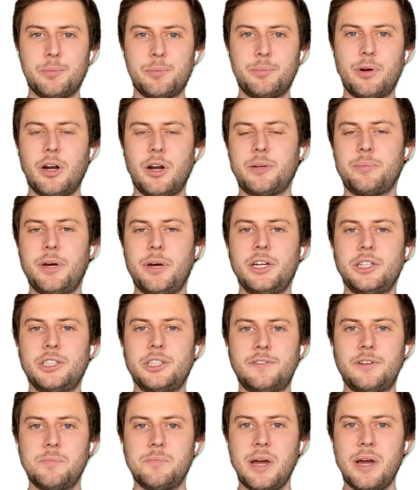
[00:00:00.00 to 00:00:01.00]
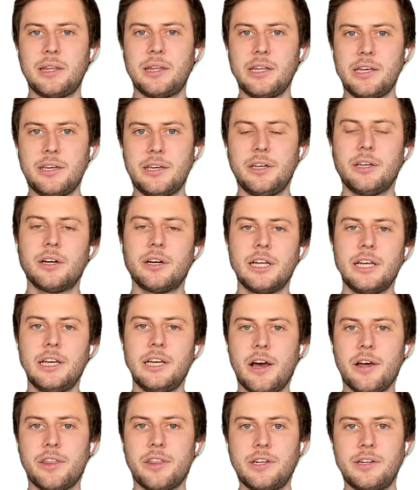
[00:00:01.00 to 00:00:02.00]
the product manager for Medly here at
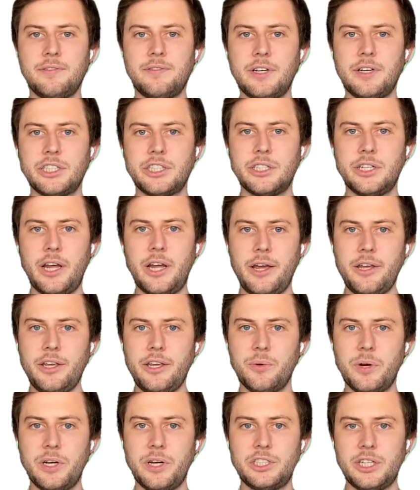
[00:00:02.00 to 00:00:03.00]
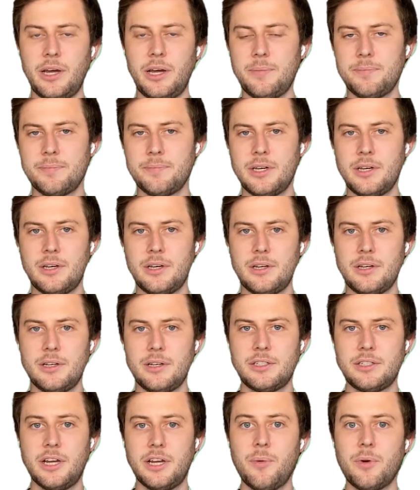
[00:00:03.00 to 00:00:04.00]
eHealth Innovation at UHN.
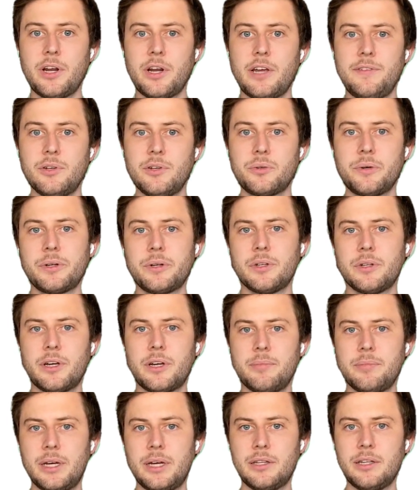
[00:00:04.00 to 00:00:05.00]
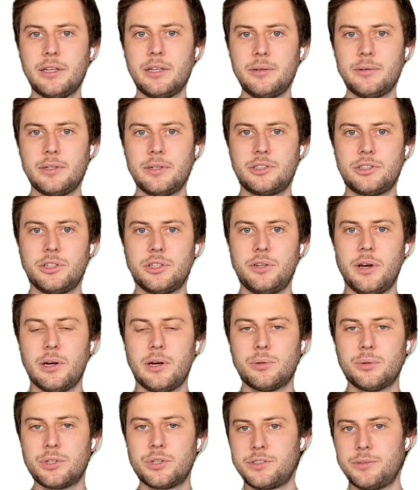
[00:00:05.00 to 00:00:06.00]
Today I want to give you a quick look at Medly and show you how
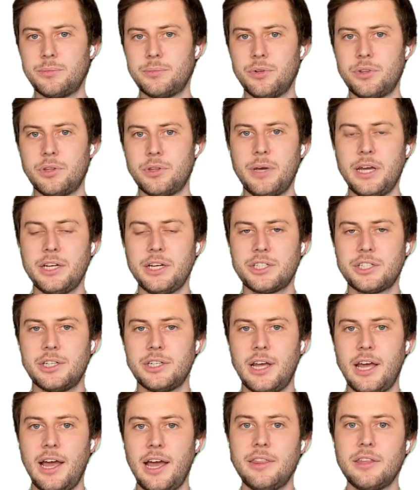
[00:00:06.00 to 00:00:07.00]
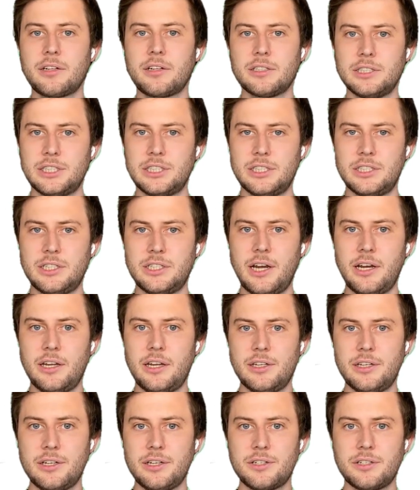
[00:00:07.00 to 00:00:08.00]
it works from both the patient and the clinician side of
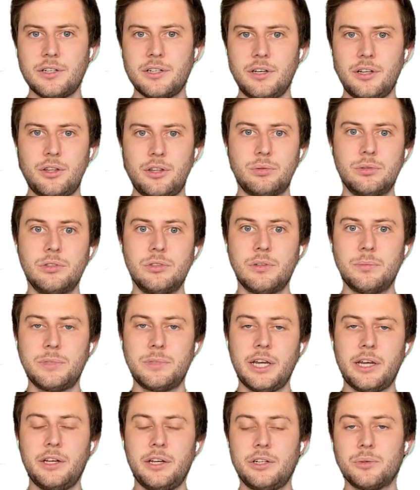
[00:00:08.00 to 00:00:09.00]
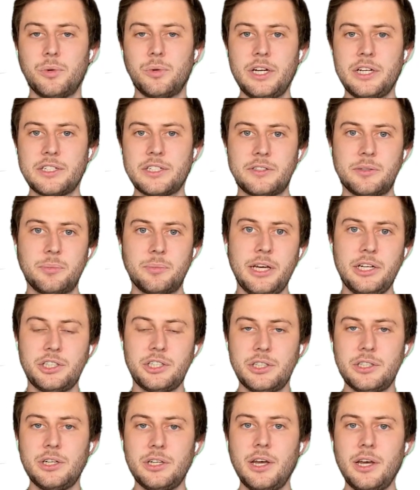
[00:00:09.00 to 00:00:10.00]
things, through from taking your readings as a
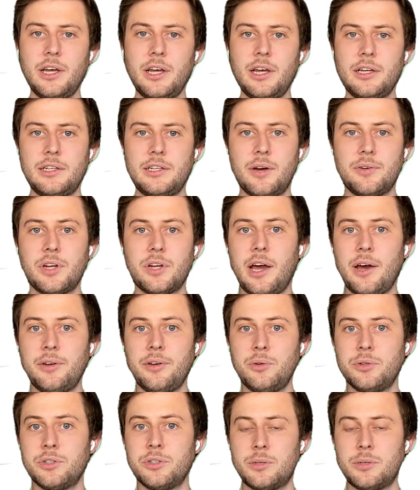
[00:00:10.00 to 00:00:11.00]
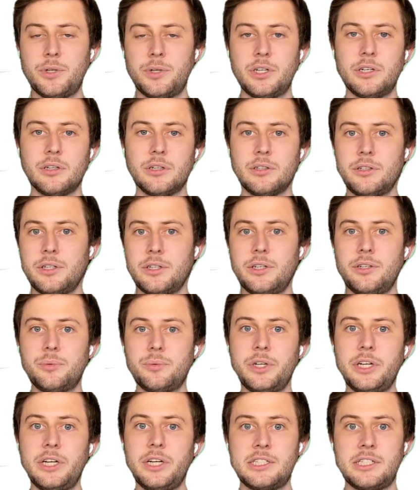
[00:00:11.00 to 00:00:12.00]
patient down to how you interpret an alert in your
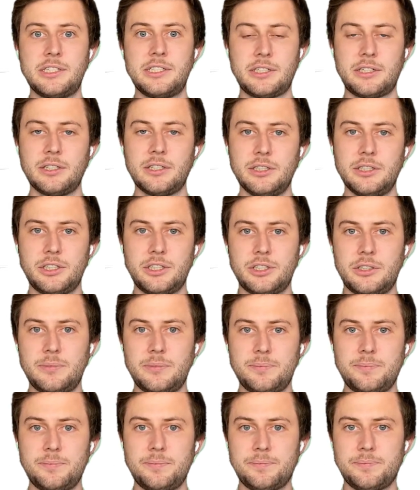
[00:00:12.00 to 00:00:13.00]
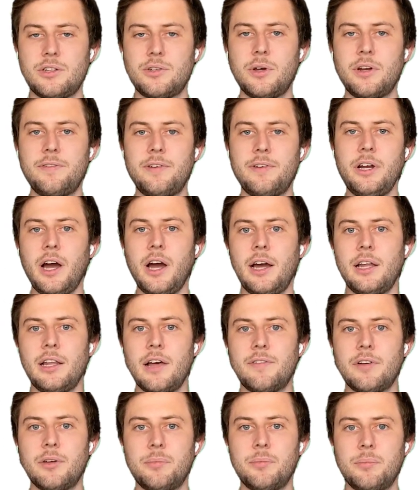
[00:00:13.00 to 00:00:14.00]
readings as a clinician. So at a very high
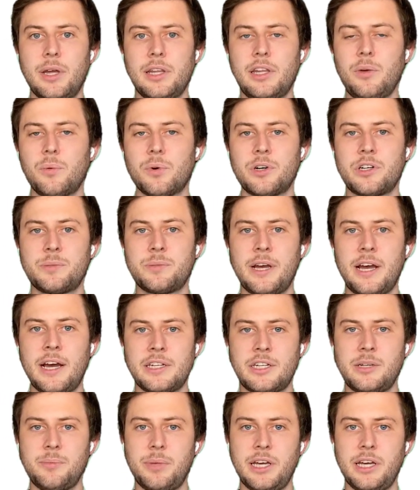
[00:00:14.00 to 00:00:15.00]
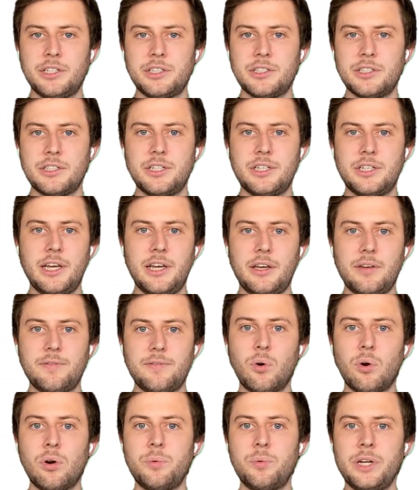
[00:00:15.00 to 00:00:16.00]
level, Medly works by asking patients to take
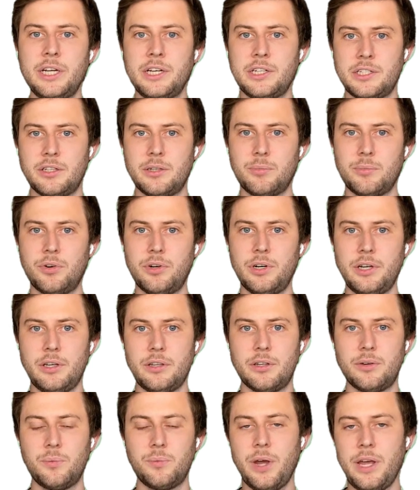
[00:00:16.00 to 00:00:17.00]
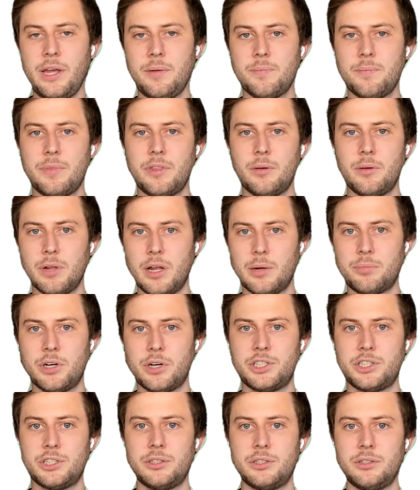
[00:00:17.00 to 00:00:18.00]
4 readings in the morning: their weight, their blood
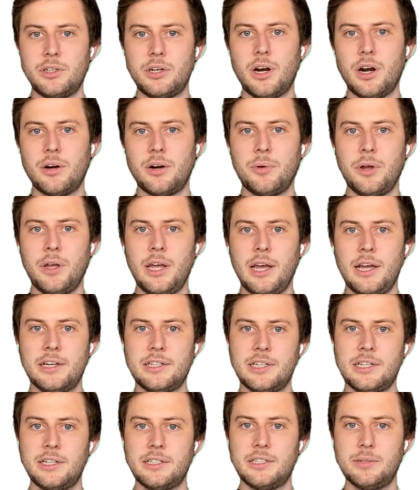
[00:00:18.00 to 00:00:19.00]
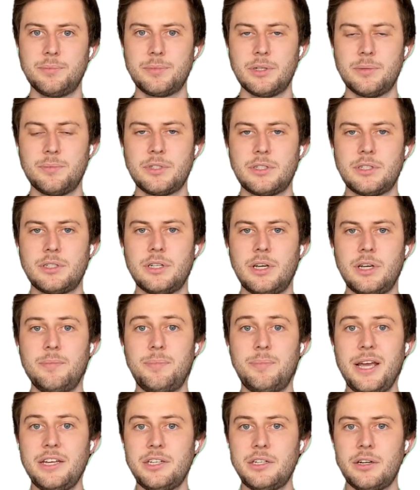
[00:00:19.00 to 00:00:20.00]
pressure, their heart rate, and a set of symptoms. And
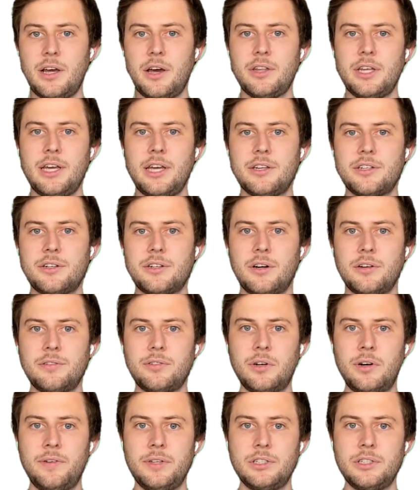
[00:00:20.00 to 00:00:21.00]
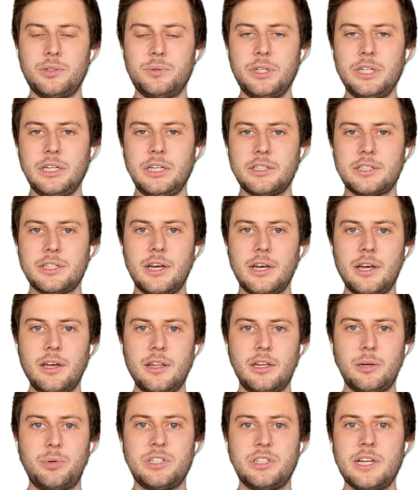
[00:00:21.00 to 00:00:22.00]
based on how they answer all 4 of those readings,
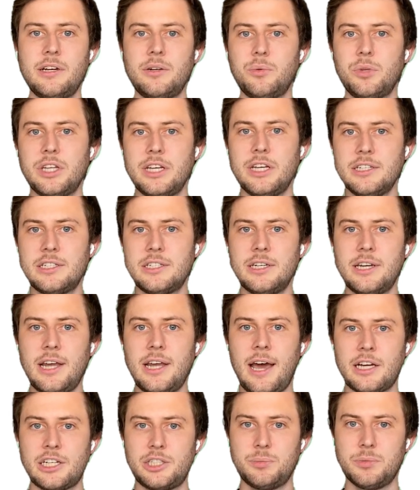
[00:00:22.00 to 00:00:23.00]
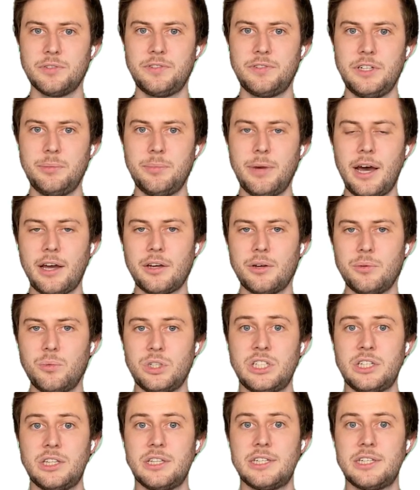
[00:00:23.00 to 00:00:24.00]
they're presented with instant actionable feedback,
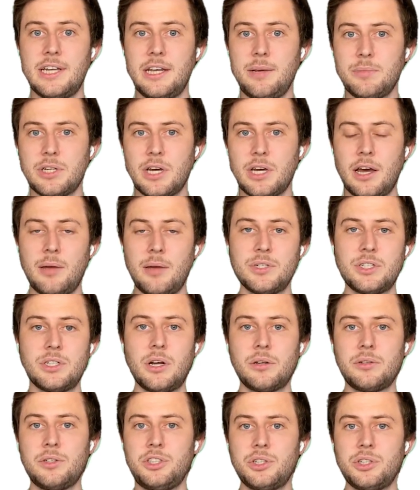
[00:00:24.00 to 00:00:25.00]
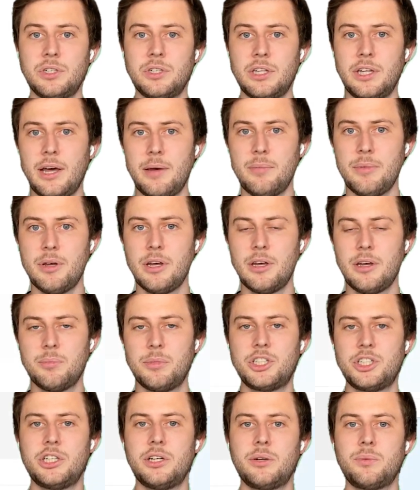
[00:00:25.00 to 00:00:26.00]
which at the same time is not only shown to them,
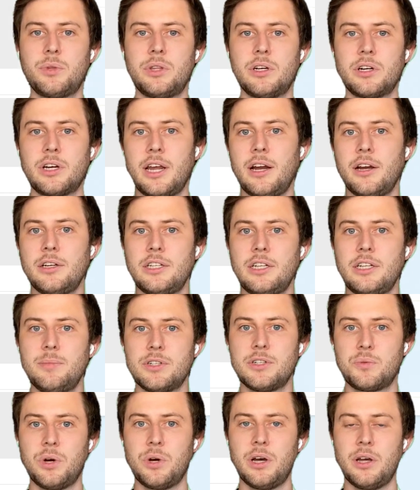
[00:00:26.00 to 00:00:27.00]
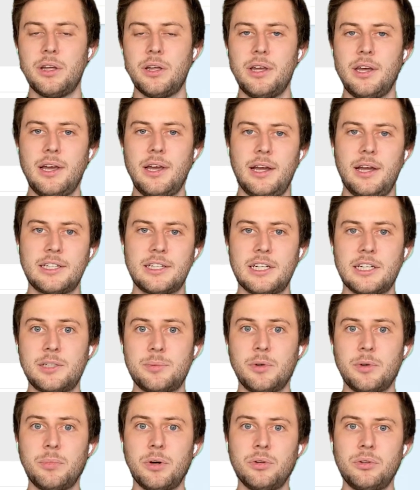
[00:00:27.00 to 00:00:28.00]
but shared with their care team as well, and
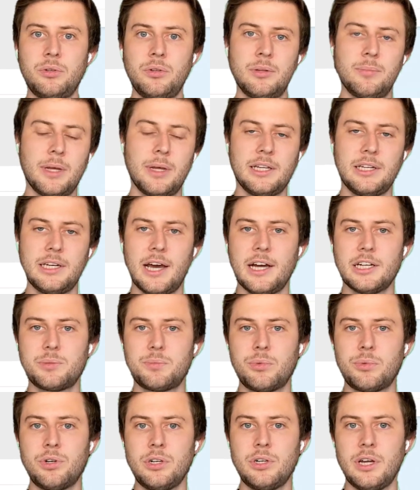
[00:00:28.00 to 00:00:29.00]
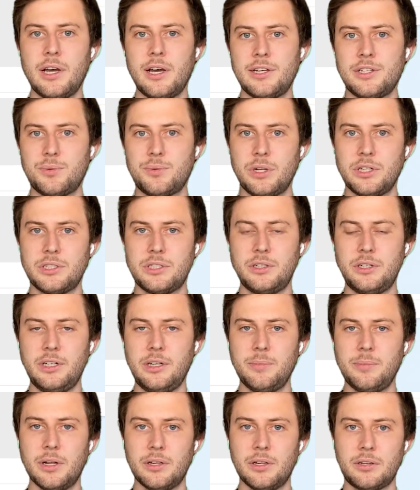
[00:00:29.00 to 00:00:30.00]
accessible both through the Medly dashboard as well as their
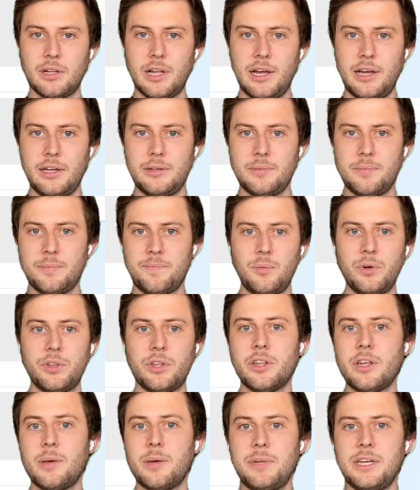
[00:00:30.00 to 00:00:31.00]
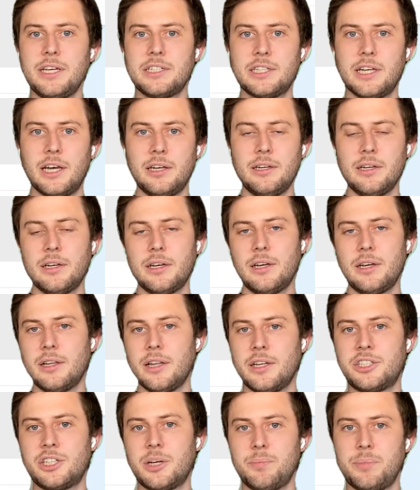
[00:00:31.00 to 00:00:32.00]
email client. With all that being said,
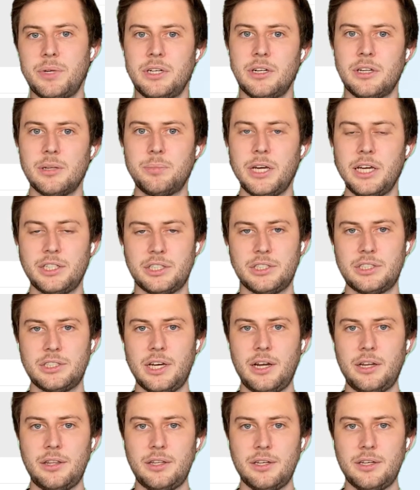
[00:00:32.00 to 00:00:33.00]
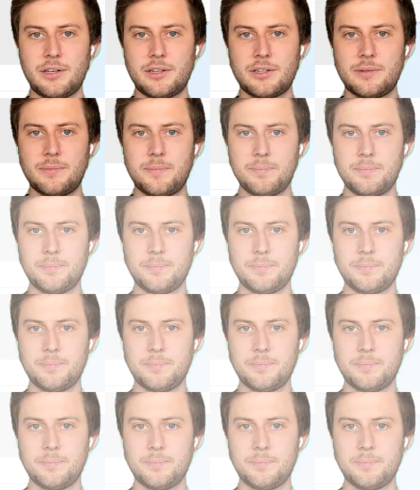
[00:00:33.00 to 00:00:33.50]
let's jump into the patient side of things.